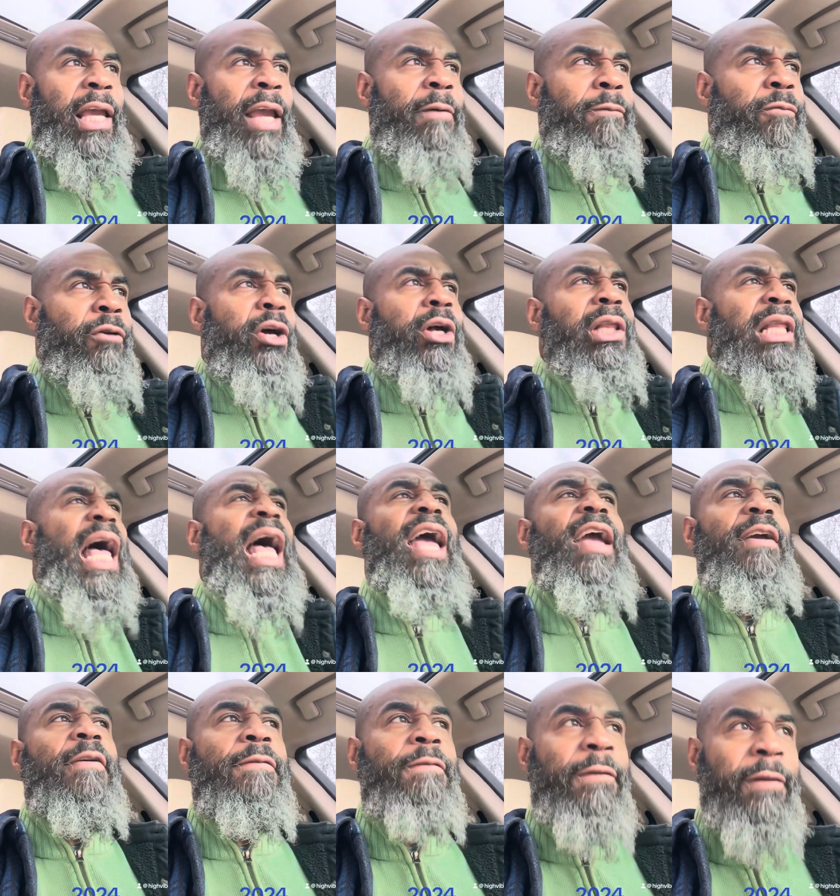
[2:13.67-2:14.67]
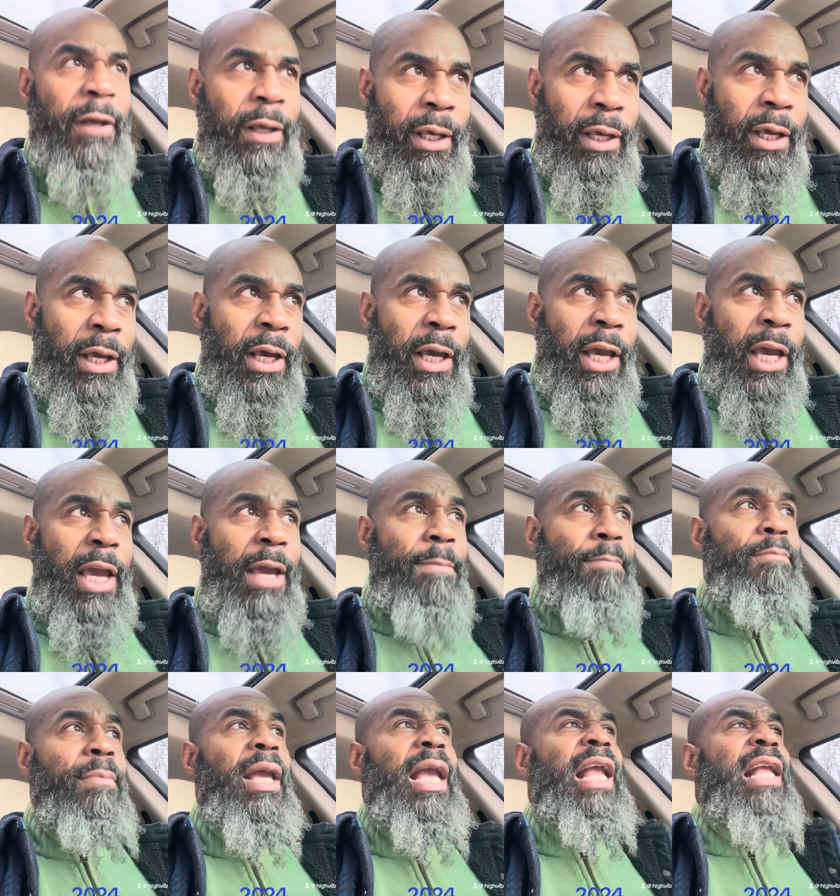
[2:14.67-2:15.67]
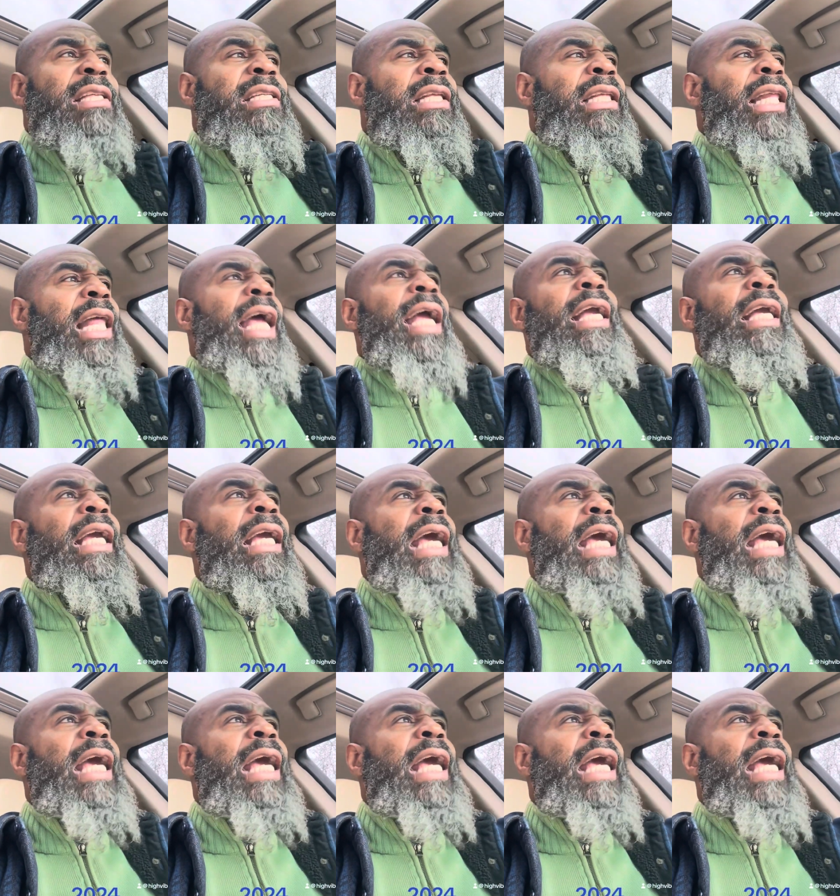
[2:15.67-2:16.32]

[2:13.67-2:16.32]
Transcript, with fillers: in real life? It means let